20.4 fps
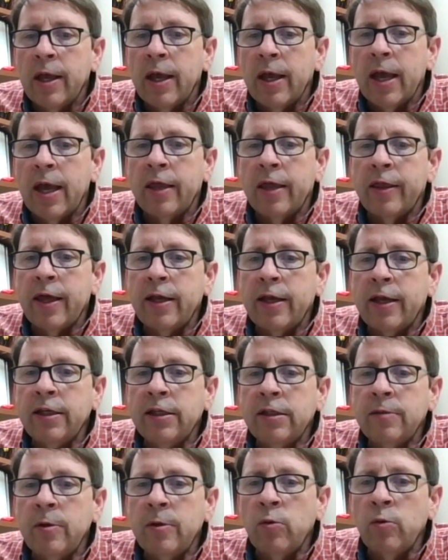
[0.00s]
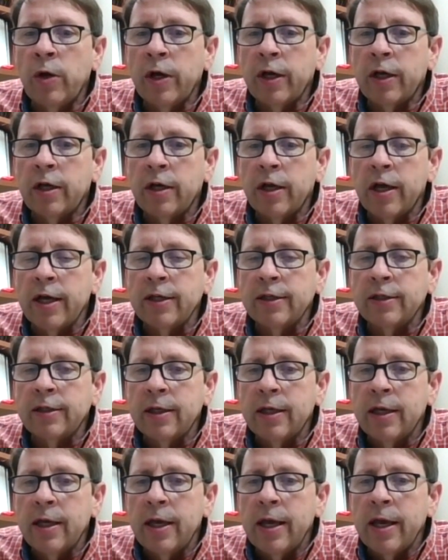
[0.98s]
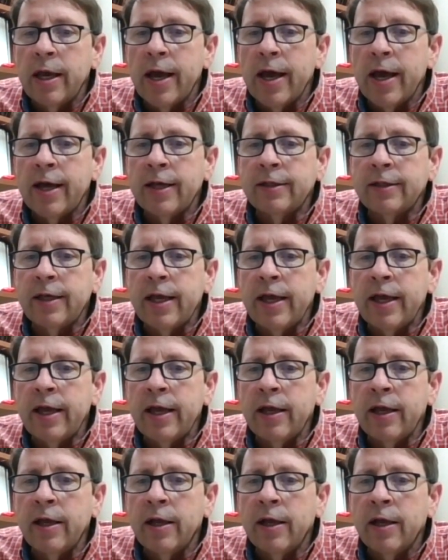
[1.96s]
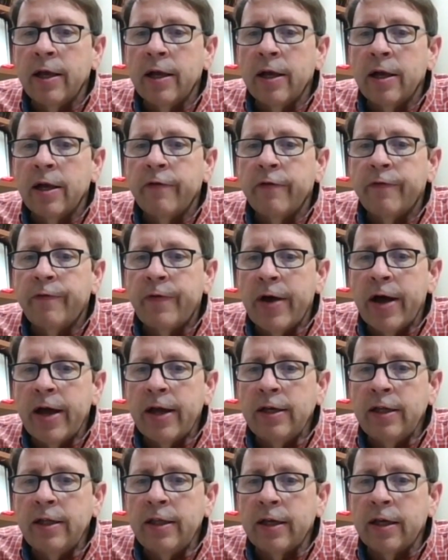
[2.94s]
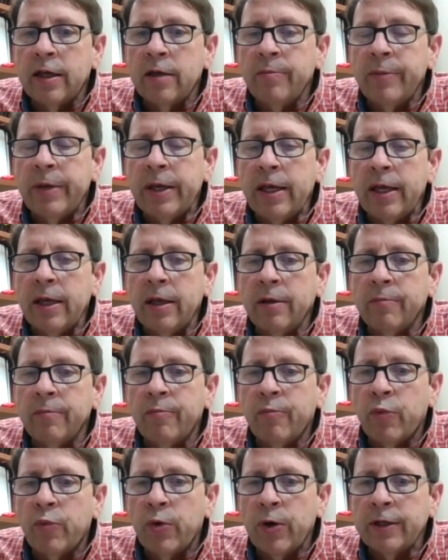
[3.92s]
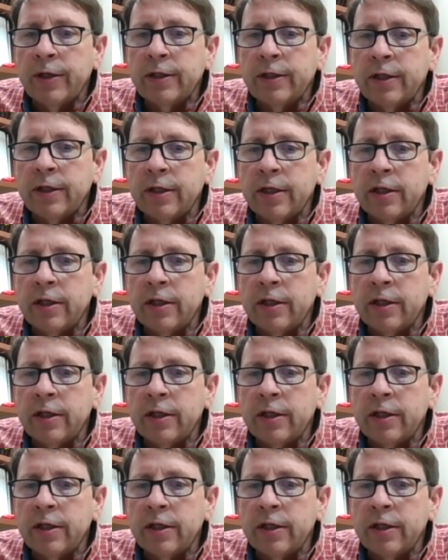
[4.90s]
And that needs to be recognized as a finding that can be present.